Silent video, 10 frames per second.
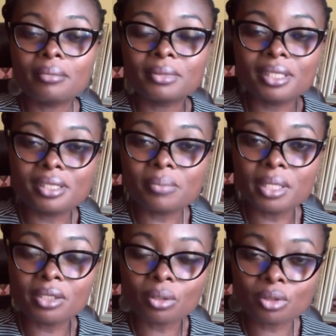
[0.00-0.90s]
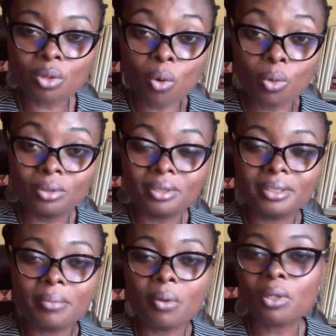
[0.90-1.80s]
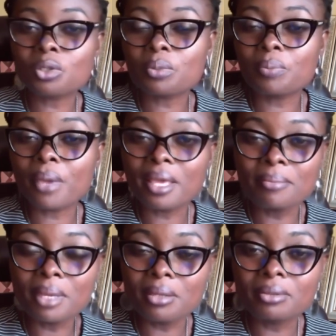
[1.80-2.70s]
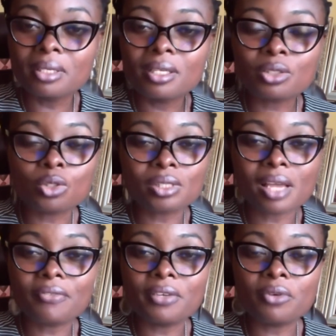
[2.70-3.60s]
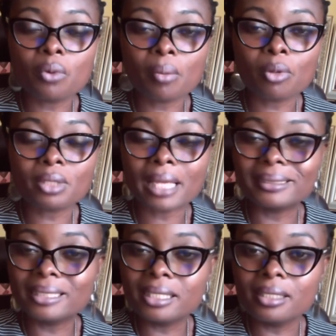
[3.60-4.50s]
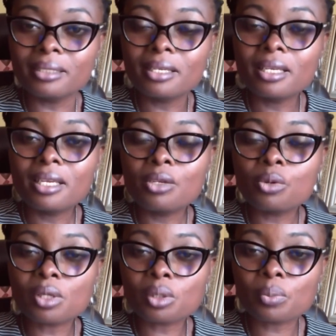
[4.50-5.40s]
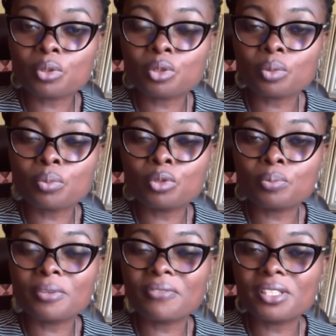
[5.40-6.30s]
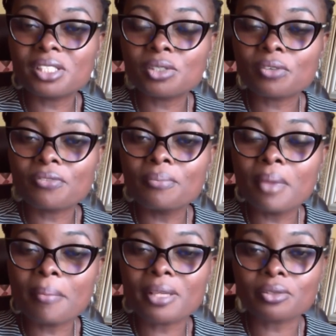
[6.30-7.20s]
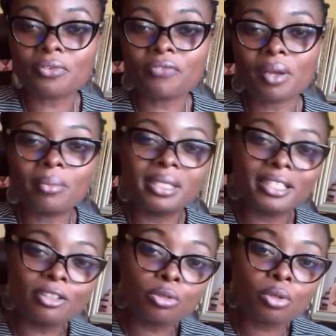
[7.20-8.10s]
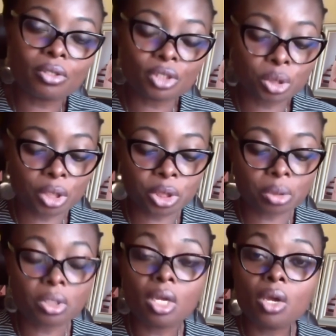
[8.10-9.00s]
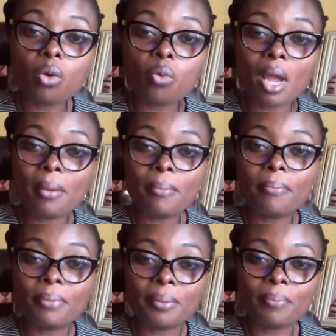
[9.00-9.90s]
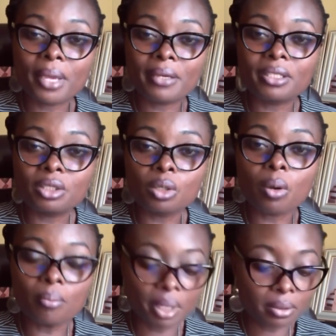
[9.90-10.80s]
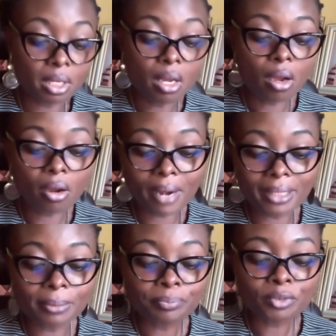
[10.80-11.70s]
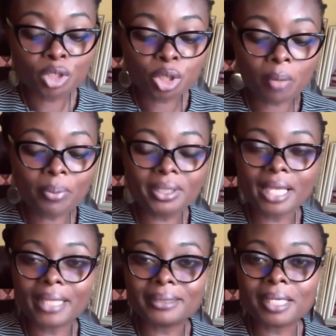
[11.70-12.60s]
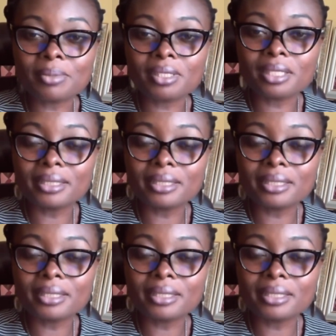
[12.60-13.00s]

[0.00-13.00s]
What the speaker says: this may not hold. They may want to prepare a meal to serve everyone, but ideally, you are supposed to put preferences of members of your family into consideration while preparing your meal. All right, shopping the items is the